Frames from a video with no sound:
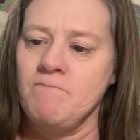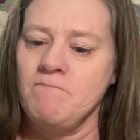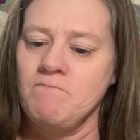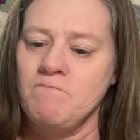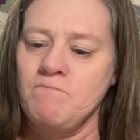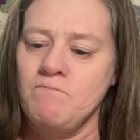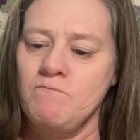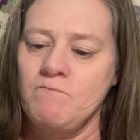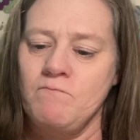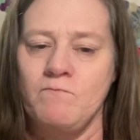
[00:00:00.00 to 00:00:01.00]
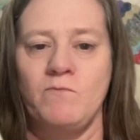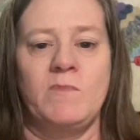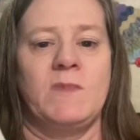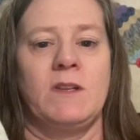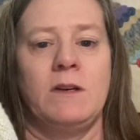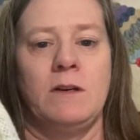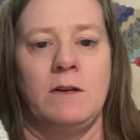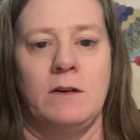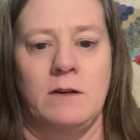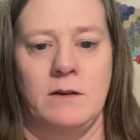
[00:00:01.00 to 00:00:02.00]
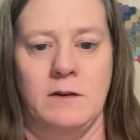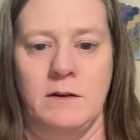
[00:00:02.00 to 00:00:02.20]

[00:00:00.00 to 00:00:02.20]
Nothing is said.